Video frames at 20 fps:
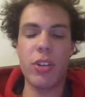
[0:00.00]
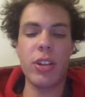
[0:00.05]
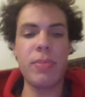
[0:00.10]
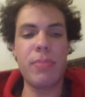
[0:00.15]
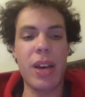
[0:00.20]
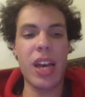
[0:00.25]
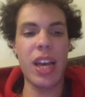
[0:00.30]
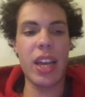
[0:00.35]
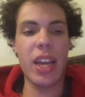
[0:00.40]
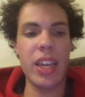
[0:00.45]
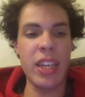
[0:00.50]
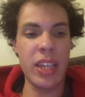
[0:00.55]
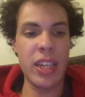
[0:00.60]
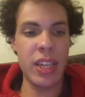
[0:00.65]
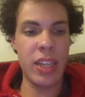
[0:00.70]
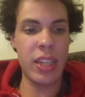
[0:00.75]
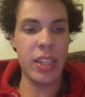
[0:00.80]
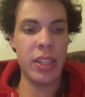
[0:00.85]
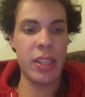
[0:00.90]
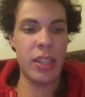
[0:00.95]
pie,
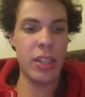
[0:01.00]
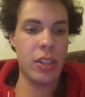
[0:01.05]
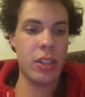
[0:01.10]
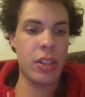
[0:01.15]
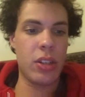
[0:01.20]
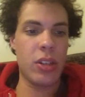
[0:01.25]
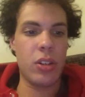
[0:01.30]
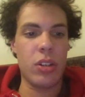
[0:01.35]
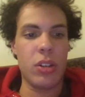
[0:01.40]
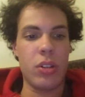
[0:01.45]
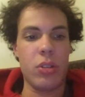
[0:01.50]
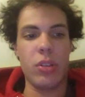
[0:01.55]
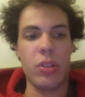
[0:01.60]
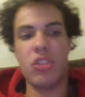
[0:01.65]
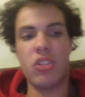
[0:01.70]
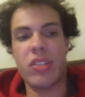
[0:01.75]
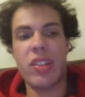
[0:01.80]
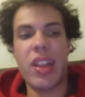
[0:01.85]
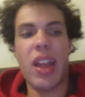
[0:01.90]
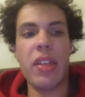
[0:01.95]
which
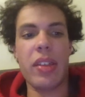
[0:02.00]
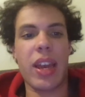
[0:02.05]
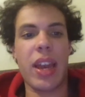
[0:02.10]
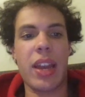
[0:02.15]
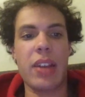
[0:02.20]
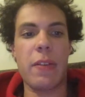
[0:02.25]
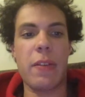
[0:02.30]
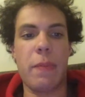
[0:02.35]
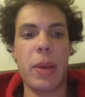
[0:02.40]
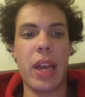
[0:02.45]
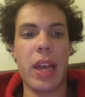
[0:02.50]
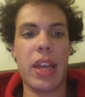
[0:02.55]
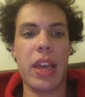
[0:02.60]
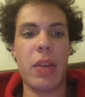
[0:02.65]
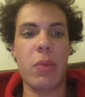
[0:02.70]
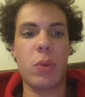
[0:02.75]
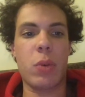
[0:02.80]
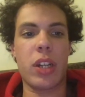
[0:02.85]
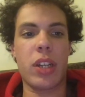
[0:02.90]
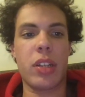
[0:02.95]
is not the kind of pie I
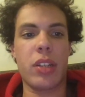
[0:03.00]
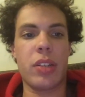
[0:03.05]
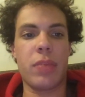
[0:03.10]
want.